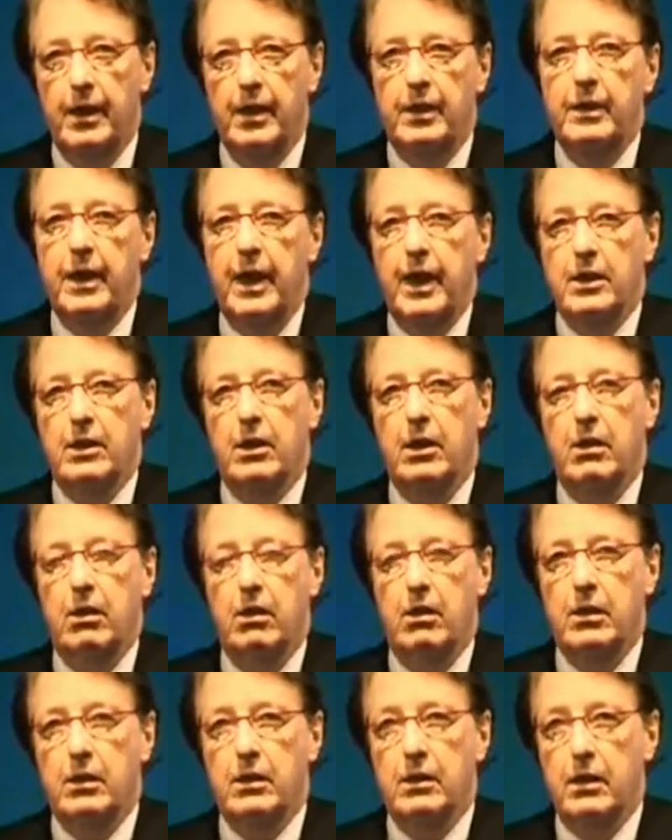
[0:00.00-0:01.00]
it takes a
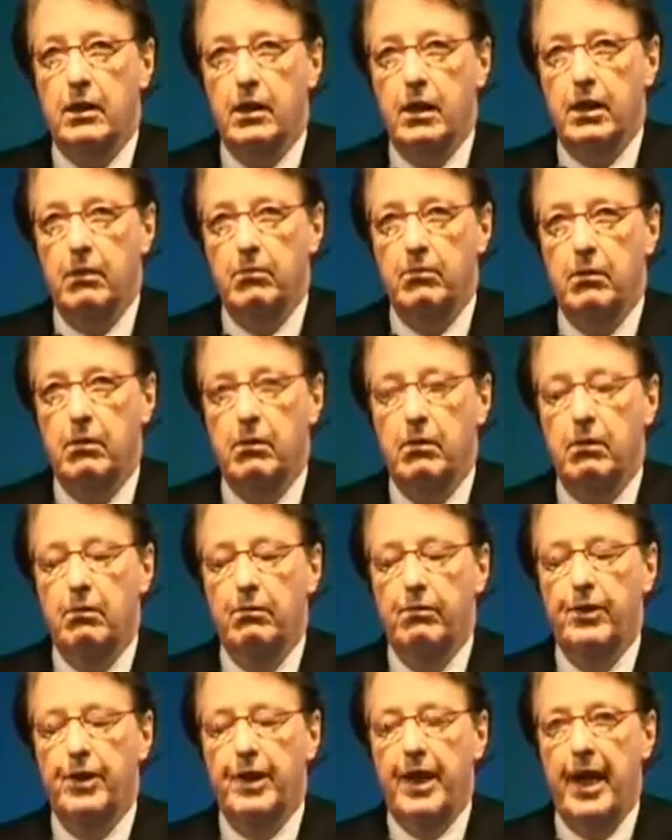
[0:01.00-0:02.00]
long time
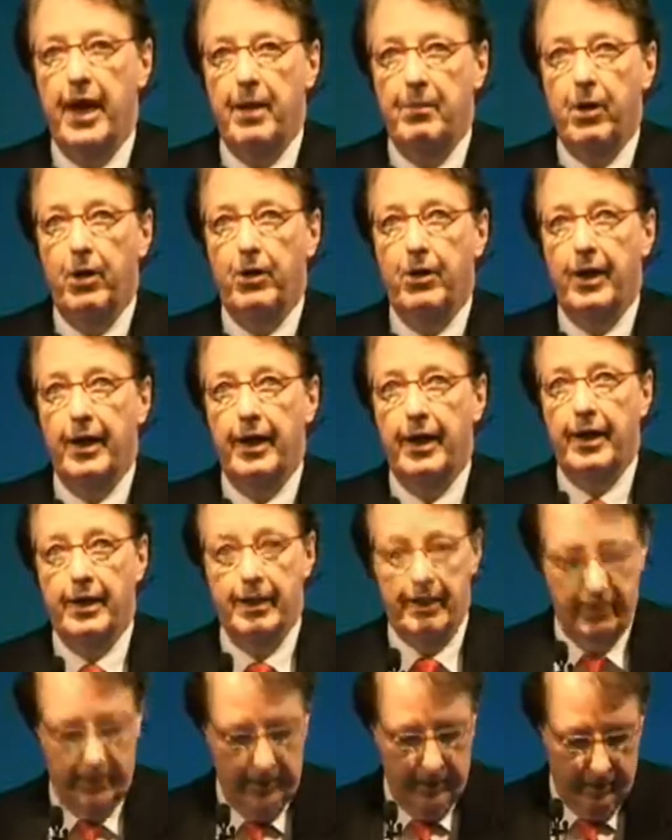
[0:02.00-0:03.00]
for the
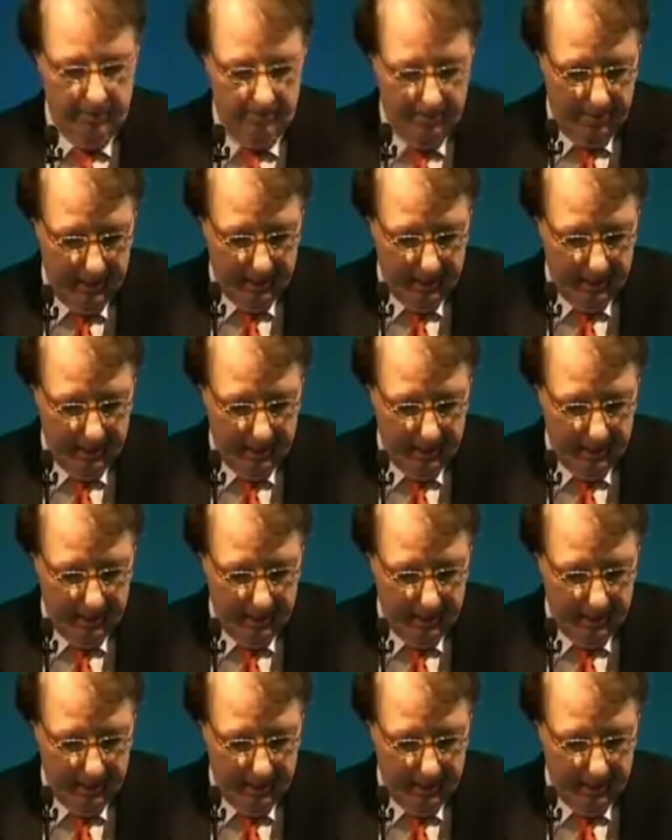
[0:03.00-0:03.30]
MRI to get